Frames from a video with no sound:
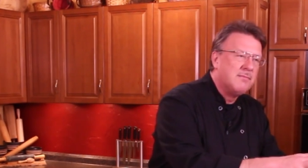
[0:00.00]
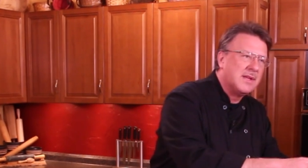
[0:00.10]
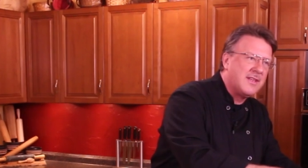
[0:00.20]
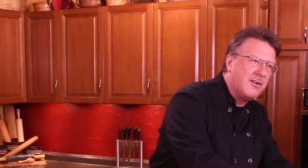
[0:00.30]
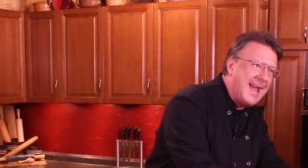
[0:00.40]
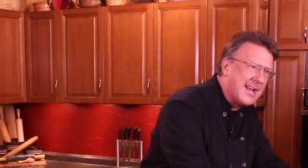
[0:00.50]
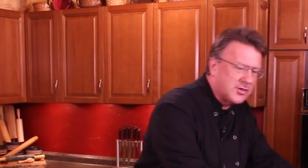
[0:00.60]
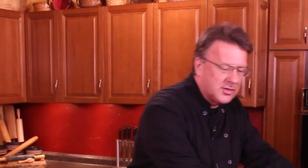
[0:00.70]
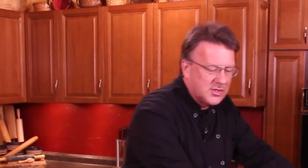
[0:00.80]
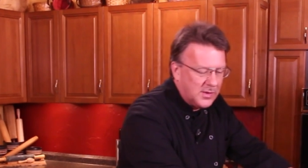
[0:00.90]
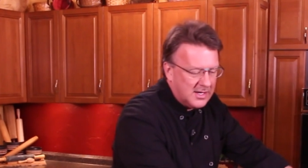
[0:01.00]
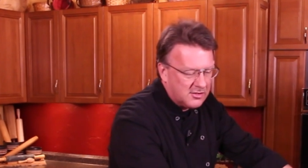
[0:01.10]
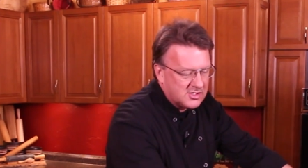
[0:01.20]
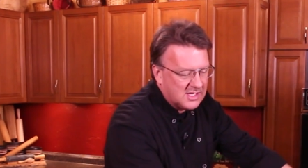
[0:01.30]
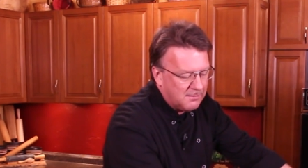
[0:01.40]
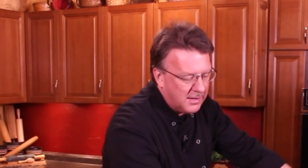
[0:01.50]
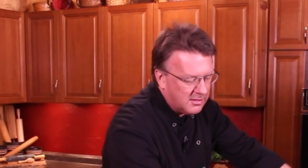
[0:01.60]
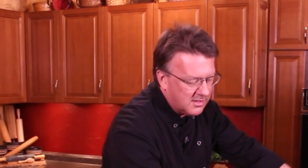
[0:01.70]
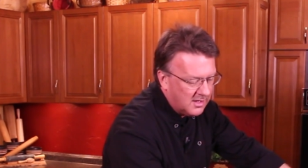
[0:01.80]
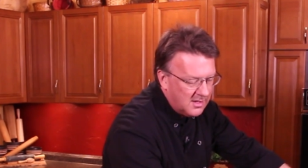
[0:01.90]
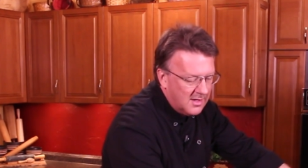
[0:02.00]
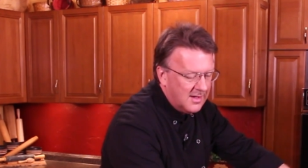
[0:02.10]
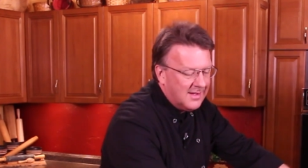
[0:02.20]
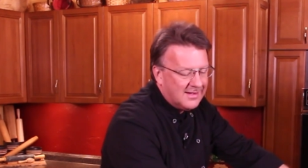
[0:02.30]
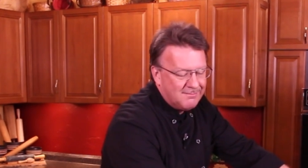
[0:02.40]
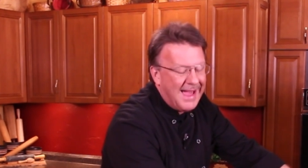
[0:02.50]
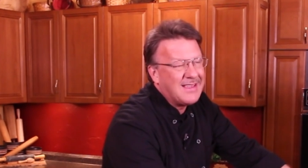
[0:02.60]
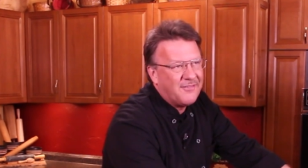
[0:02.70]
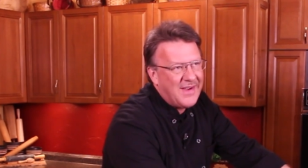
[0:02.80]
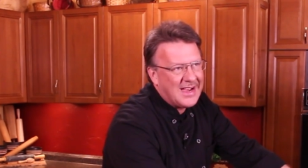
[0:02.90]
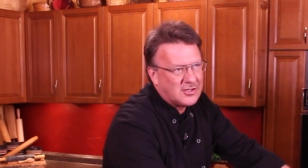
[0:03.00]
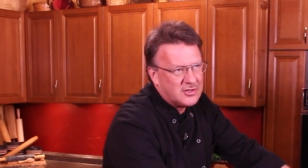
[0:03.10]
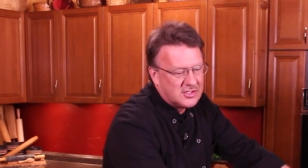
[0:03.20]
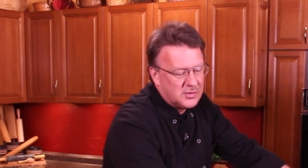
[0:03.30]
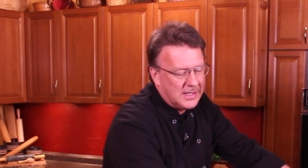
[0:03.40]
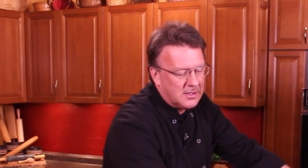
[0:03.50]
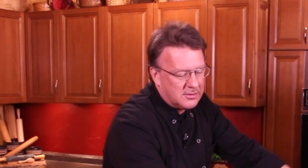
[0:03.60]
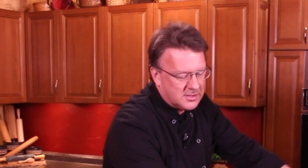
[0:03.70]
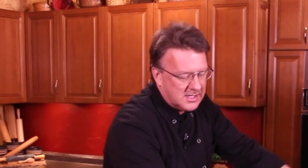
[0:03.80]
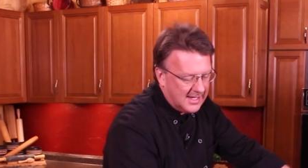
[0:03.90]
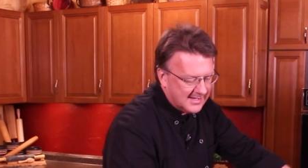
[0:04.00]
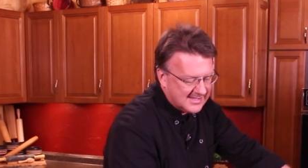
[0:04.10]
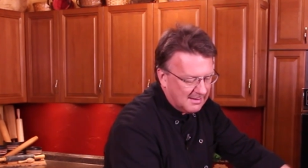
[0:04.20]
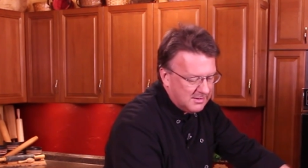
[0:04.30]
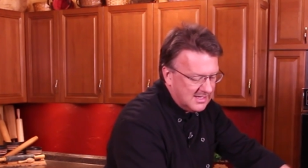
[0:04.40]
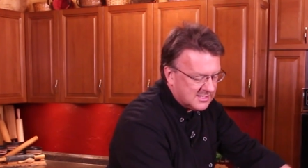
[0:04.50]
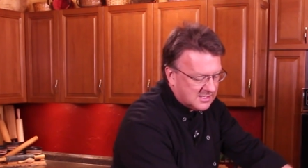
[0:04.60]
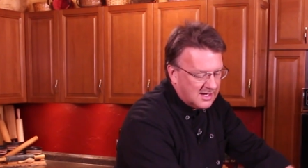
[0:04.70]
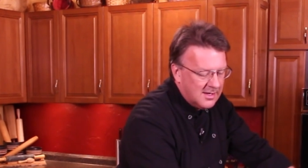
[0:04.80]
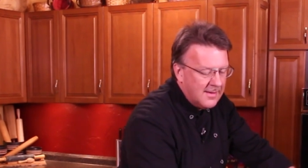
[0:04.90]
but they're natural sweeteners compared to manufactured sweeteners. And some of these